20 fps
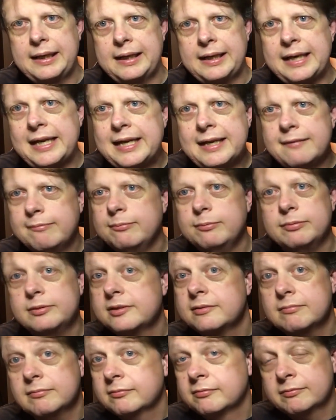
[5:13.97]
He,
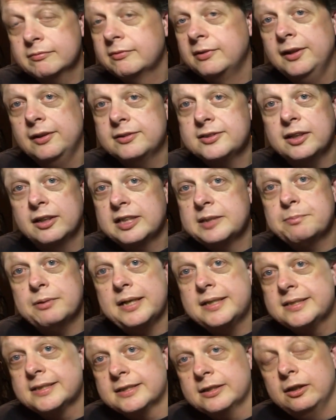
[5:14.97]
you know, sung his
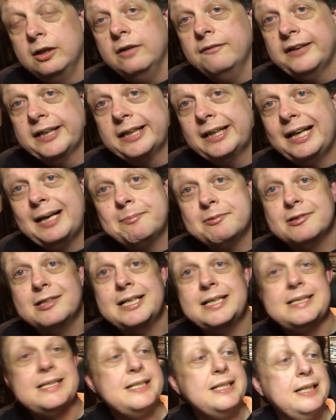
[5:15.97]
praises a lot. They
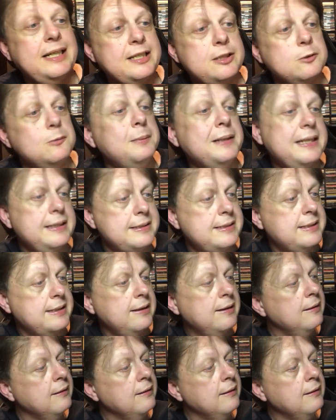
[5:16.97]
collaborated a little bit.